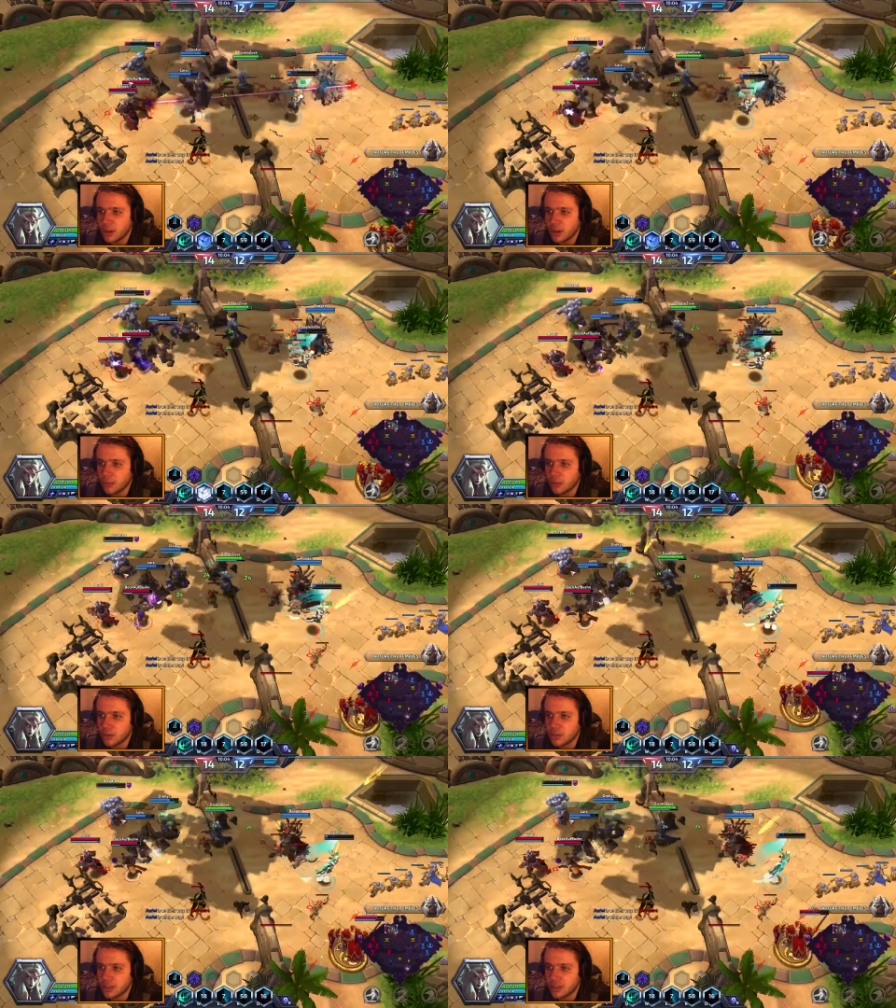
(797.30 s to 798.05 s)
I'm going
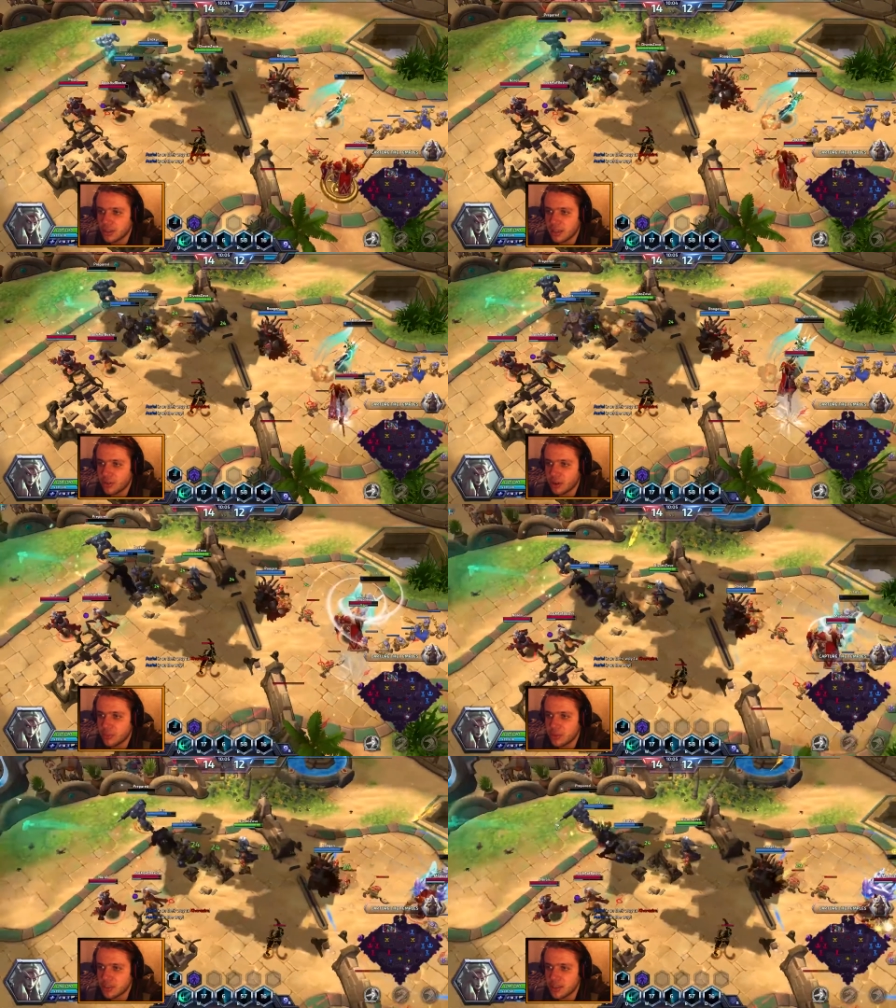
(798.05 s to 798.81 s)
to send a now. I
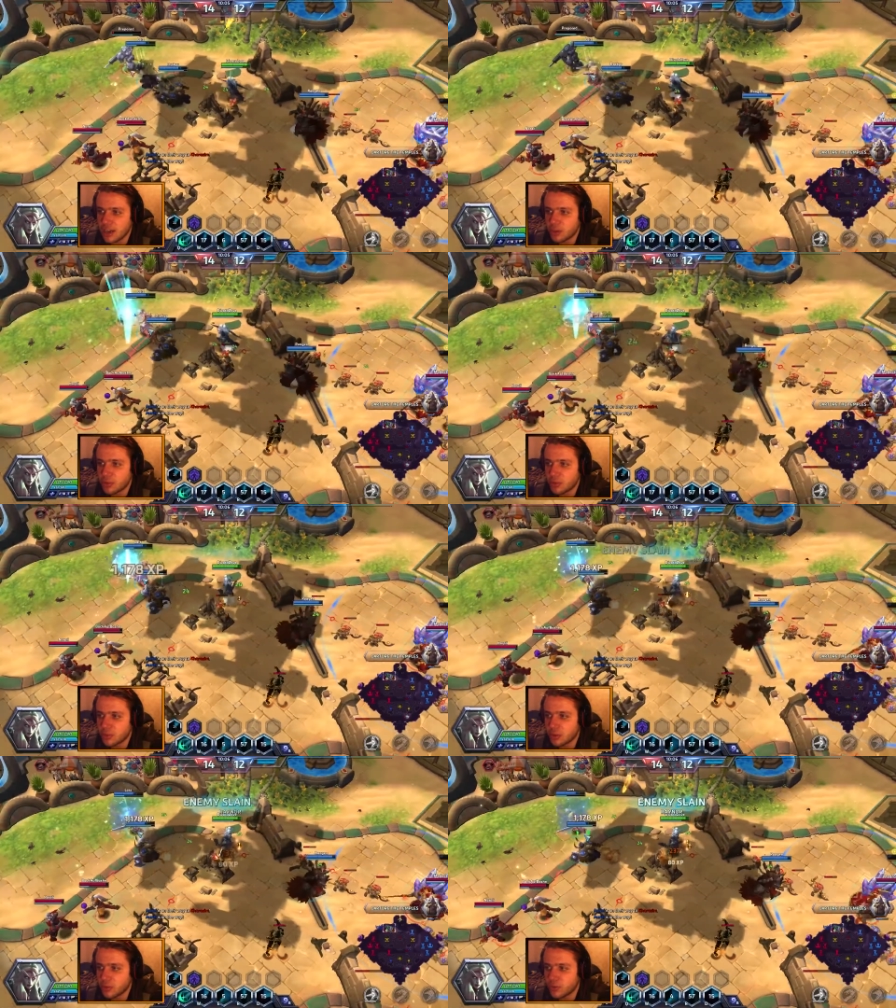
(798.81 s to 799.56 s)
missed the owl, but we're
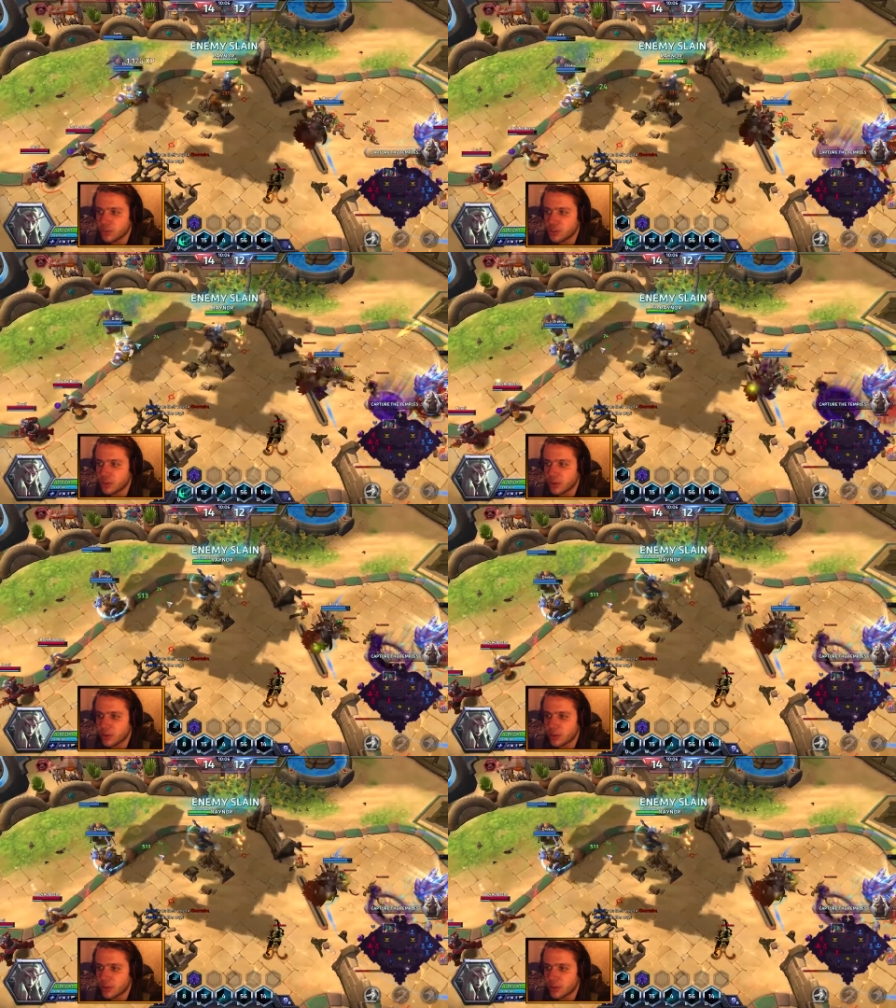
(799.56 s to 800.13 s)
going to finish the Raynor.